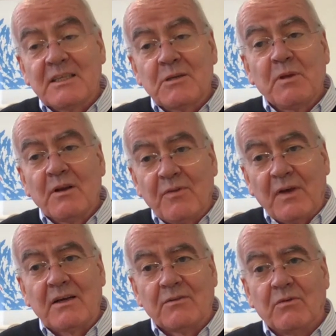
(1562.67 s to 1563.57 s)
to be an
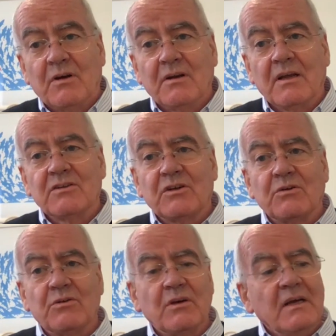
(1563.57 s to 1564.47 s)
effective one. And
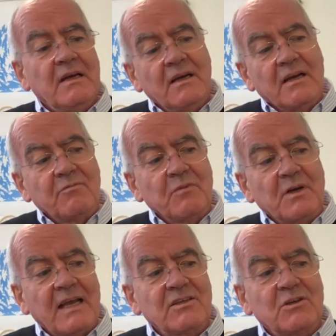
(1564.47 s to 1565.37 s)
so government
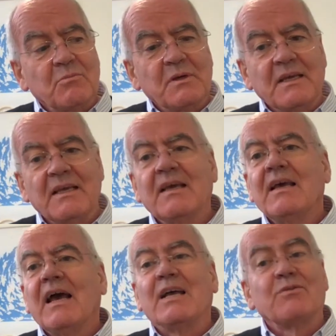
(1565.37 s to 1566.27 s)
has to be,
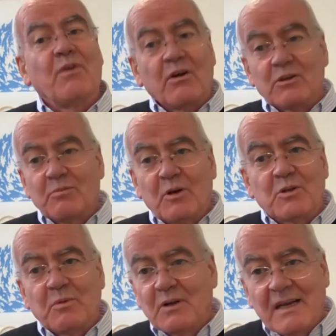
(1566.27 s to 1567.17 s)
as far as
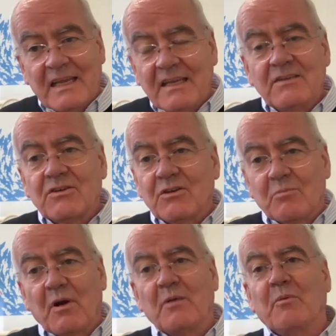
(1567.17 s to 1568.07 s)
possible, clean. So the
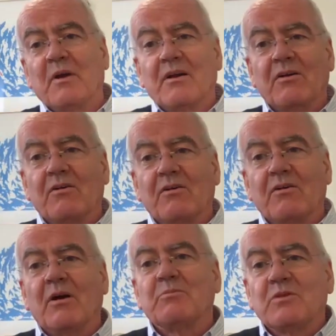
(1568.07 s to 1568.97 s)
bribery and
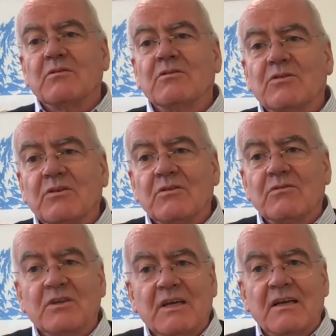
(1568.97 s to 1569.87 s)
corruption sort of
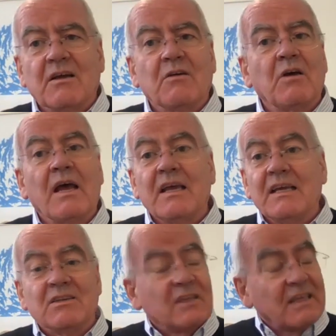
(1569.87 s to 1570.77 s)
agenda
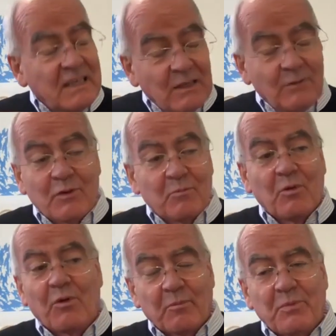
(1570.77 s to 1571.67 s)
is even
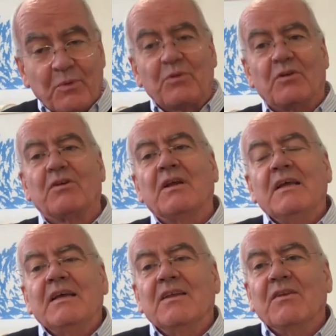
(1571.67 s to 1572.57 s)
more important
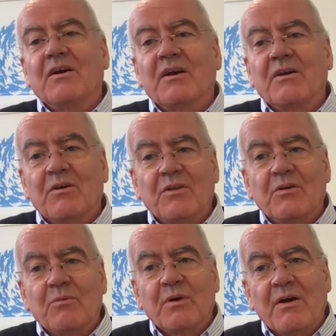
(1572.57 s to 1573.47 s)
in the era that
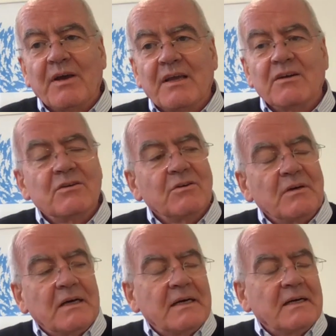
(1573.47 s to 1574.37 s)
we're going into
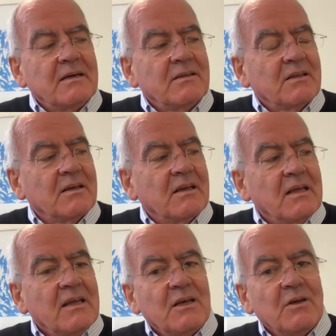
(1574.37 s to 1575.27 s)
than
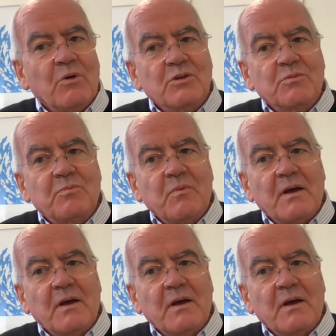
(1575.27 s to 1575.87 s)
it was